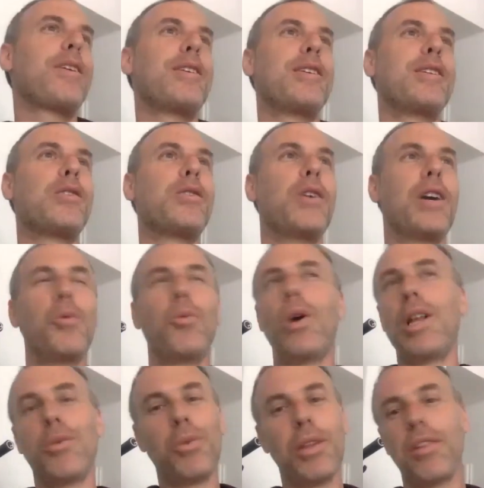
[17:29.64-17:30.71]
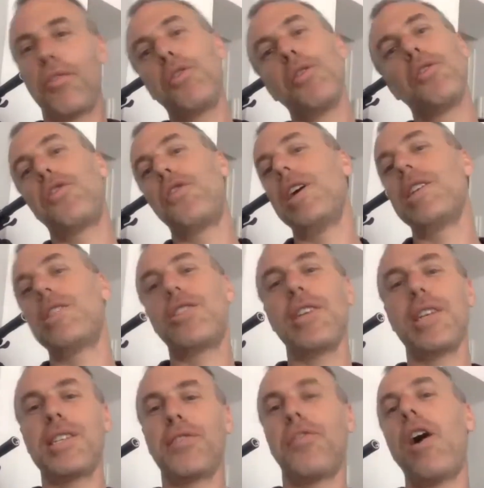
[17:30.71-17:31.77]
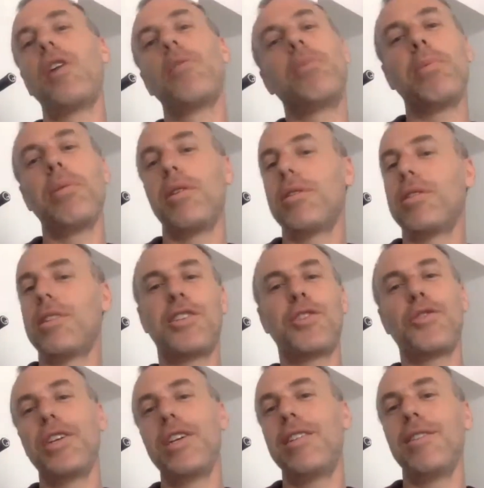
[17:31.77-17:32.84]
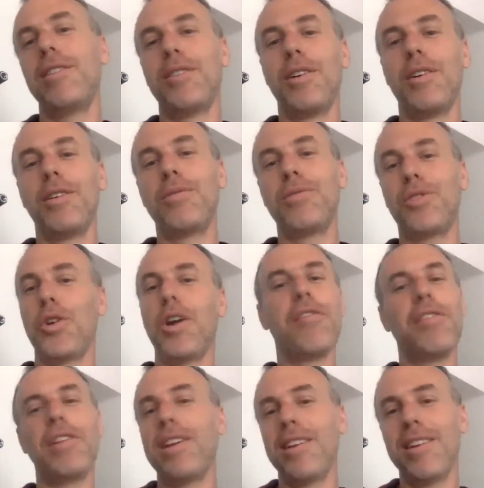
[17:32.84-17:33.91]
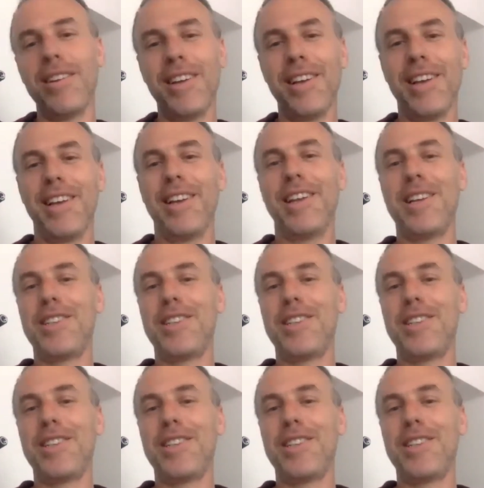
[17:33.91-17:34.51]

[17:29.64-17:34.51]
So I went with a few friends, just found people on the street, you know, traveling, and